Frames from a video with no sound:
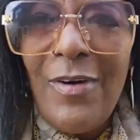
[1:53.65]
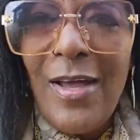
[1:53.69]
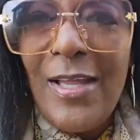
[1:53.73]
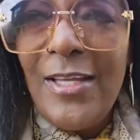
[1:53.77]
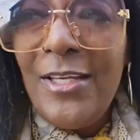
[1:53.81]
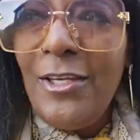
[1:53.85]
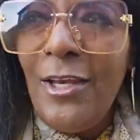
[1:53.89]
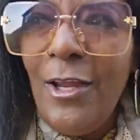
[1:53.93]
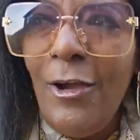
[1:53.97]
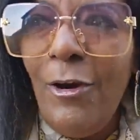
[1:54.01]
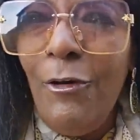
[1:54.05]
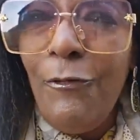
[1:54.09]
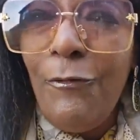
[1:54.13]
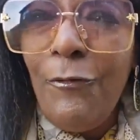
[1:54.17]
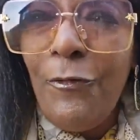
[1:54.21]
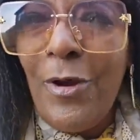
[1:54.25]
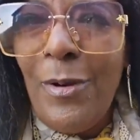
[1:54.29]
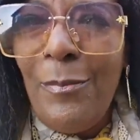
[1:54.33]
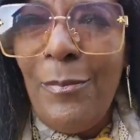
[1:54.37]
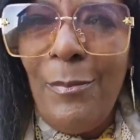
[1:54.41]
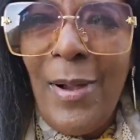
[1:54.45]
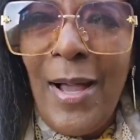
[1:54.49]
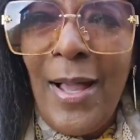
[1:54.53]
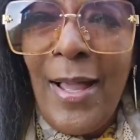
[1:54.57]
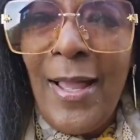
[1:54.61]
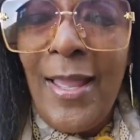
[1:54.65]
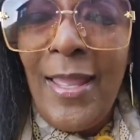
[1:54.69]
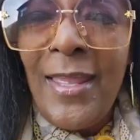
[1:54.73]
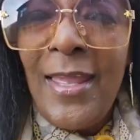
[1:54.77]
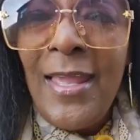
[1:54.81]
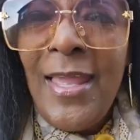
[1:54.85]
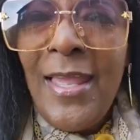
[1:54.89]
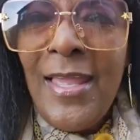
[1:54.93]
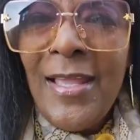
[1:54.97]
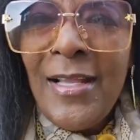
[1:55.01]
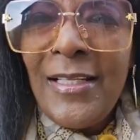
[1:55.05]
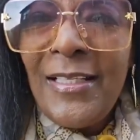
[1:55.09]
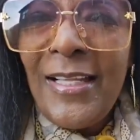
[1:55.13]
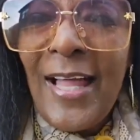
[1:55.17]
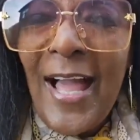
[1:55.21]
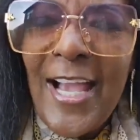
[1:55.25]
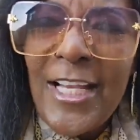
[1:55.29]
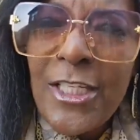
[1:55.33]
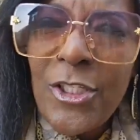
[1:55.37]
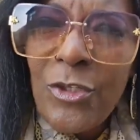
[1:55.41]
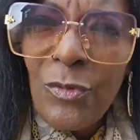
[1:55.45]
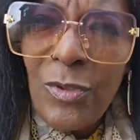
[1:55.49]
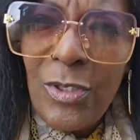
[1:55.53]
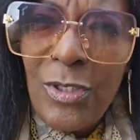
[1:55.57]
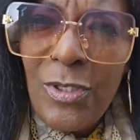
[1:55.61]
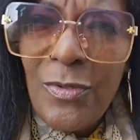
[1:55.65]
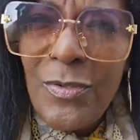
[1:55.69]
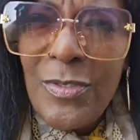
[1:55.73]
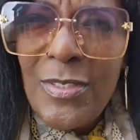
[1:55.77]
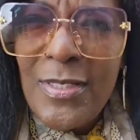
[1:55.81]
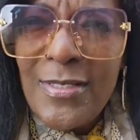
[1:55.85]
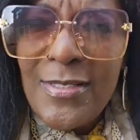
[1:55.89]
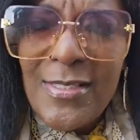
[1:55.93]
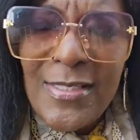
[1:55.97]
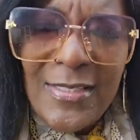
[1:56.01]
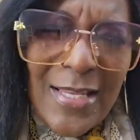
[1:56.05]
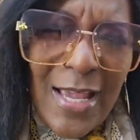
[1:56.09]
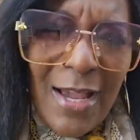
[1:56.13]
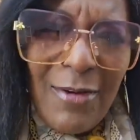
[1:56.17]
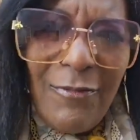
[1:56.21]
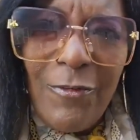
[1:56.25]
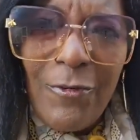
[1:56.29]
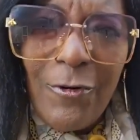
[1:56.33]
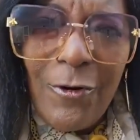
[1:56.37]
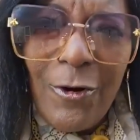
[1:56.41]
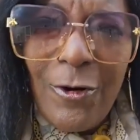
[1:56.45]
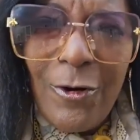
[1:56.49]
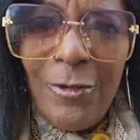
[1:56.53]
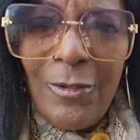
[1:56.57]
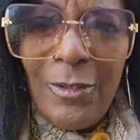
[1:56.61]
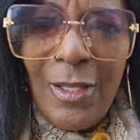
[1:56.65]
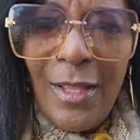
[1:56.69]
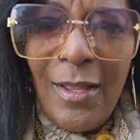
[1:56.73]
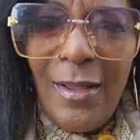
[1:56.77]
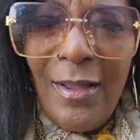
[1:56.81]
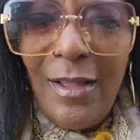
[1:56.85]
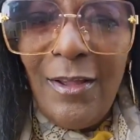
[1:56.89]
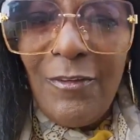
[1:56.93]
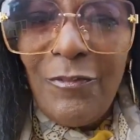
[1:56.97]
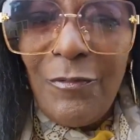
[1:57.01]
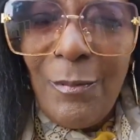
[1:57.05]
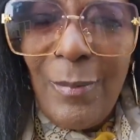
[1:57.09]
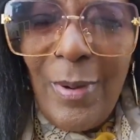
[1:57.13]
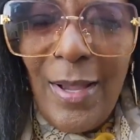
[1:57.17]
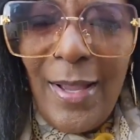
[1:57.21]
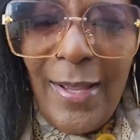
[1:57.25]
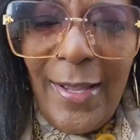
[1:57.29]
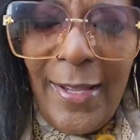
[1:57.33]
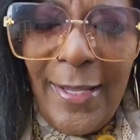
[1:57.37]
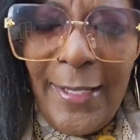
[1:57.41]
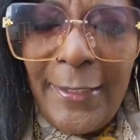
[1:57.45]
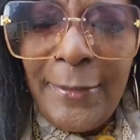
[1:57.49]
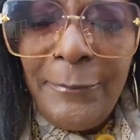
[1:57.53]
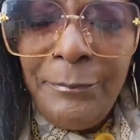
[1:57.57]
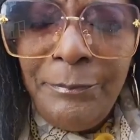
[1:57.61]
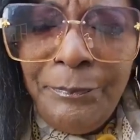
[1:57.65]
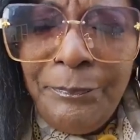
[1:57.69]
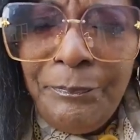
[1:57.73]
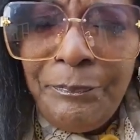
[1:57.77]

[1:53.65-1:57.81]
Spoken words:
I know from my class reunion, several of my